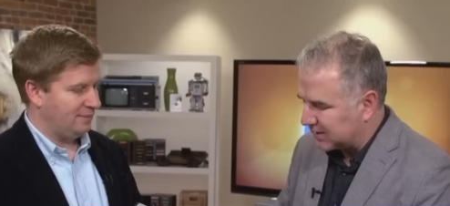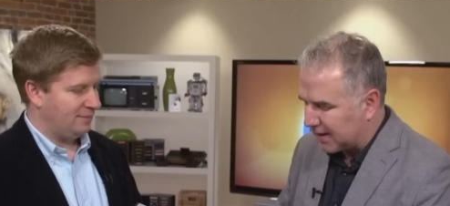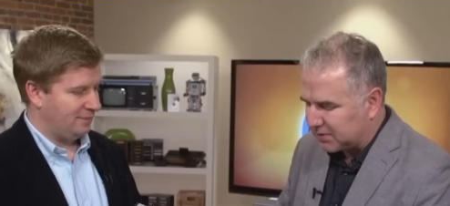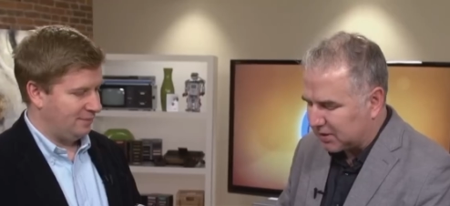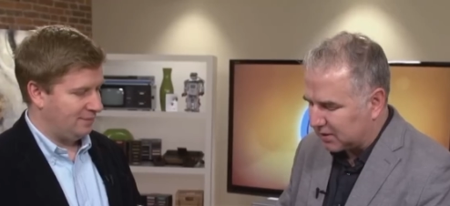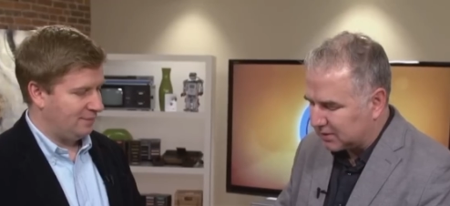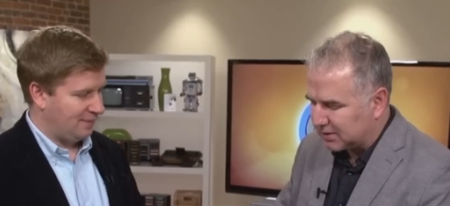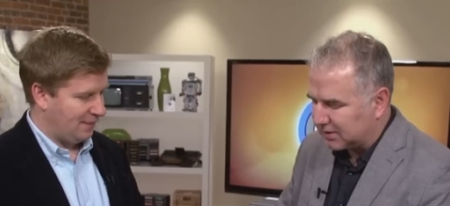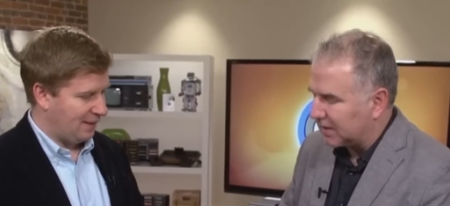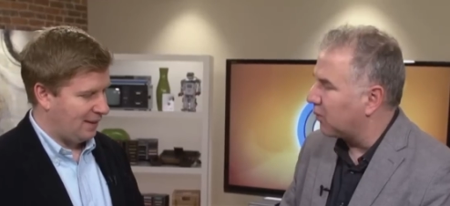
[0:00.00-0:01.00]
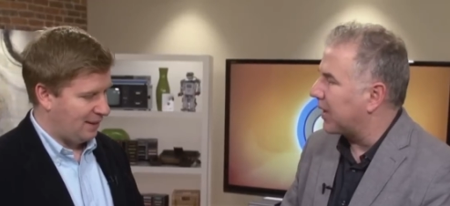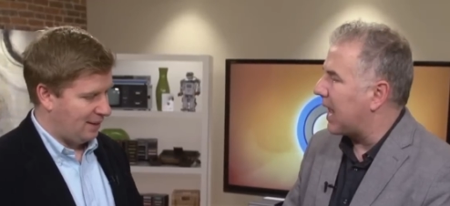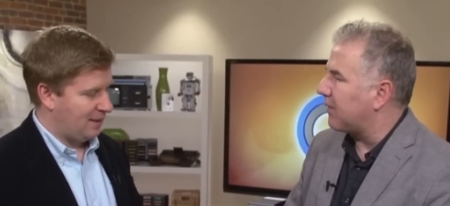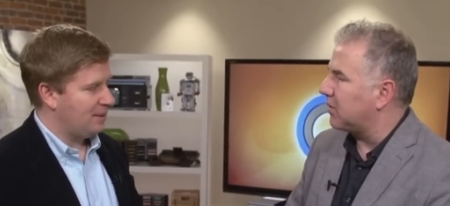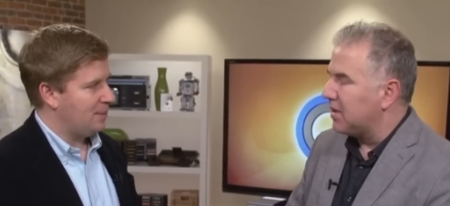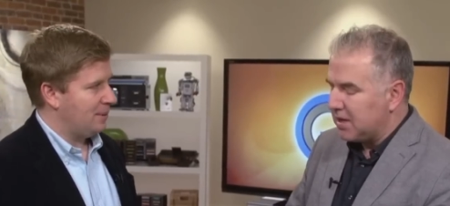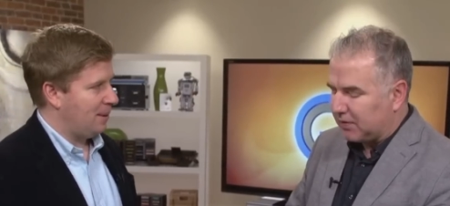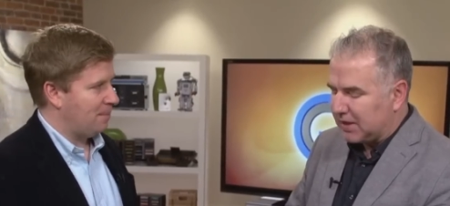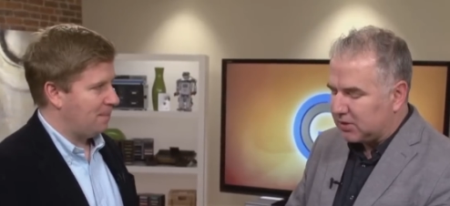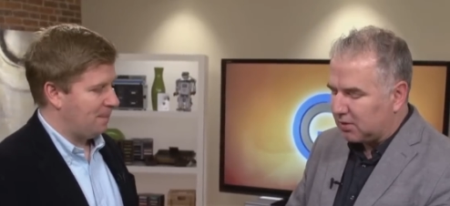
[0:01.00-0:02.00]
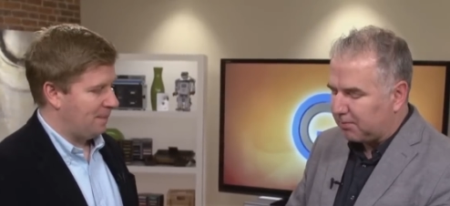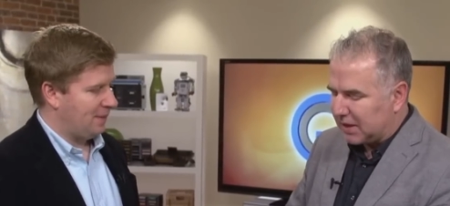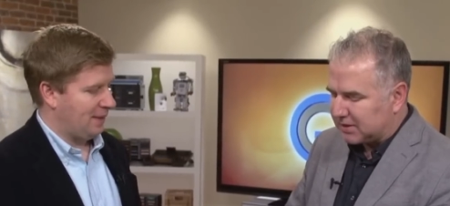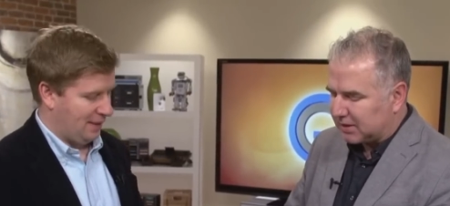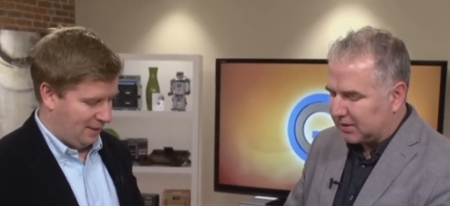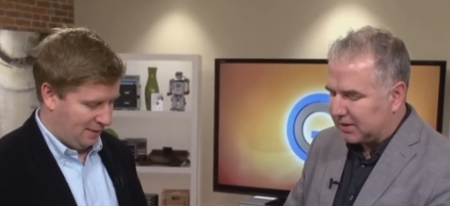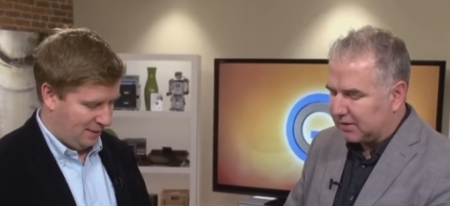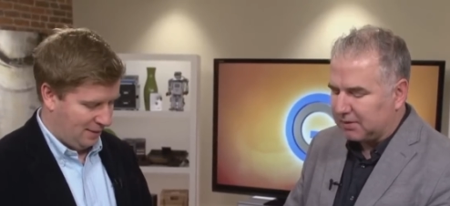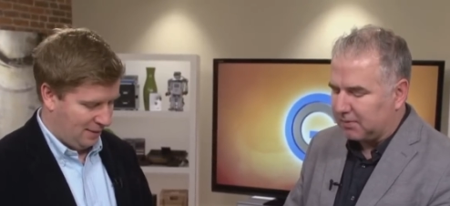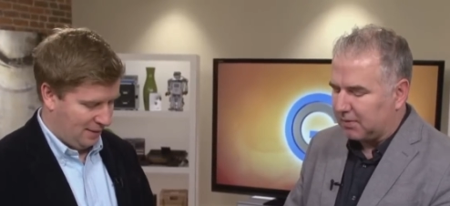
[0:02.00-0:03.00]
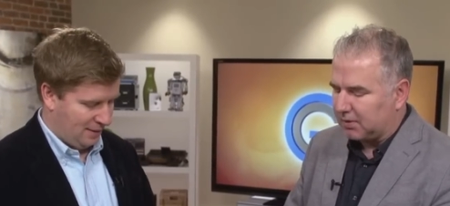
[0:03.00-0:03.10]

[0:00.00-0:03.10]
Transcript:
Speaker 1: Samsungs and, and what have you, these are basically